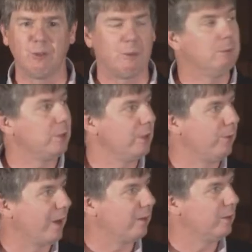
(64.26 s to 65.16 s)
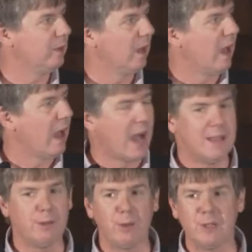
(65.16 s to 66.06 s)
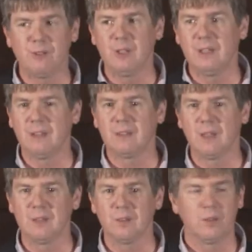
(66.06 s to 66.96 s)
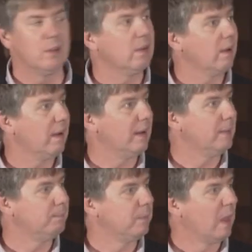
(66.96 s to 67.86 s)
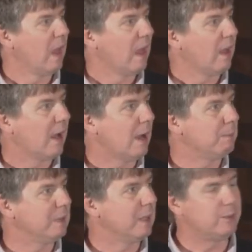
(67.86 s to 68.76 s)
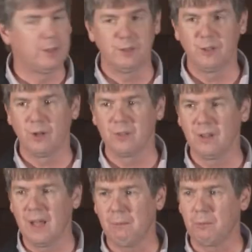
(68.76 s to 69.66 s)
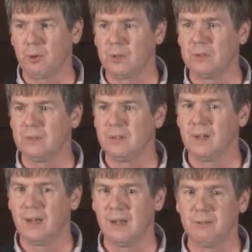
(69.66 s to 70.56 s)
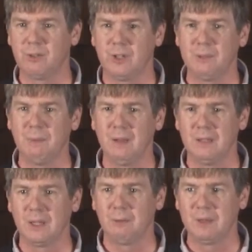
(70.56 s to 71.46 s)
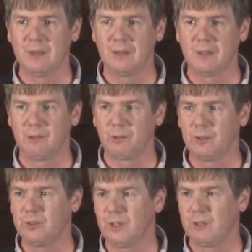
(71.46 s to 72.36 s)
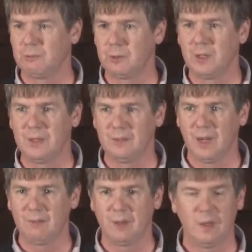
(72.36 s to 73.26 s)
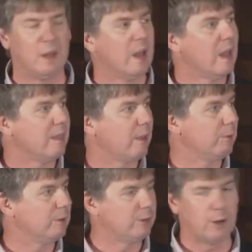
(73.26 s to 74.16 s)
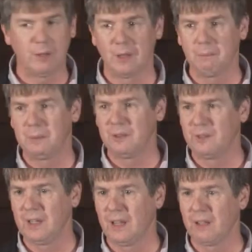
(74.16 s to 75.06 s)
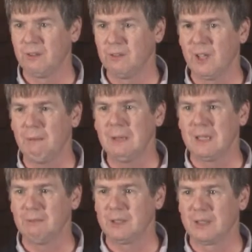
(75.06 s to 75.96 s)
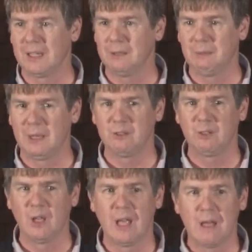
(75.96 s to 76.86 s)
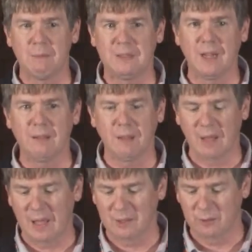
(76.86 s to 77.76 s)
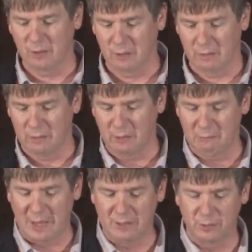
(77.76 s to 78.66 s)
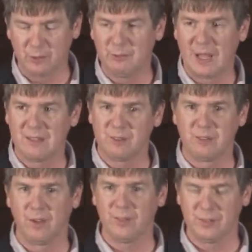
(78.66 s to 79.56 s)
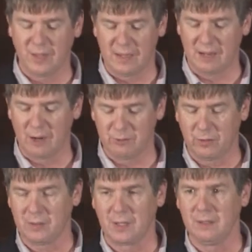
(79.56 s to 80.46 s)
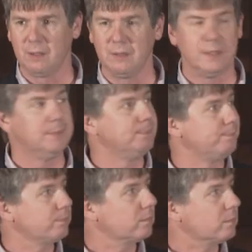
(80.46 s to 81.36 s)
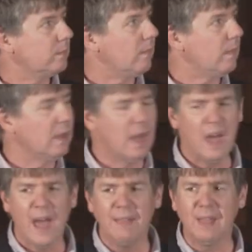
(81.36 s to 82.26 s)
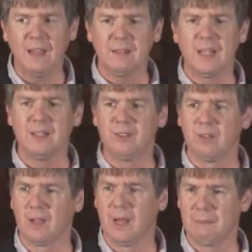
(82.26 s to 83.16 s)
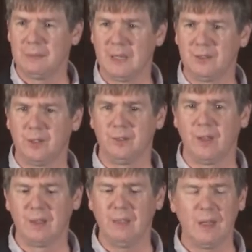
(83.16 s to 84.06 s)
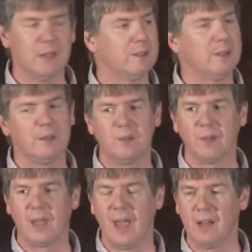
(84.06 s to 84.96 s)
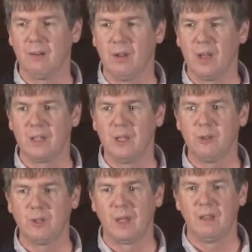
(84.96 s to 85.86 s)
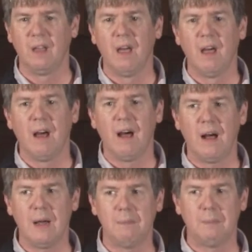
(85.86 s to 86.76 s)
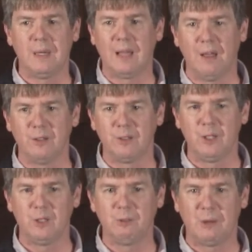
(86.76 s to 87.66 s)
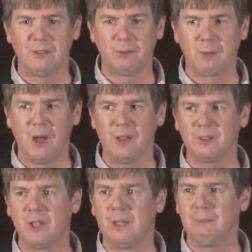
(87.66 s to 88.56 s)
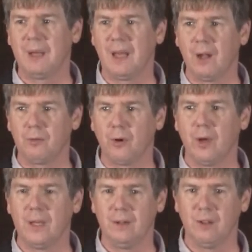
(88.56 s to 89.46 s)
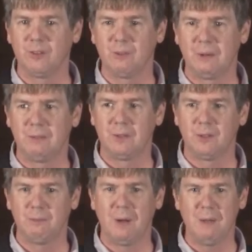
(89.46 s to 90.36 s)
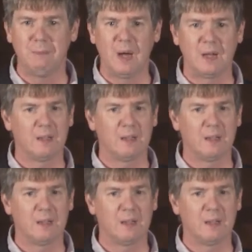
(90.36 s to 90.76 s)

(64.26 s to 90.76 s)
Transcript: the marine record. And you can see that this compilation shows a lot more variability within the diversity of marine genera than was shown in the preceding family level database, but nonetheless the major events still stand out fairly clearly. And that leads to compilations like this. This is a catalog using analyses by Sepkoski, by Elroy, and also by Richard Bombach,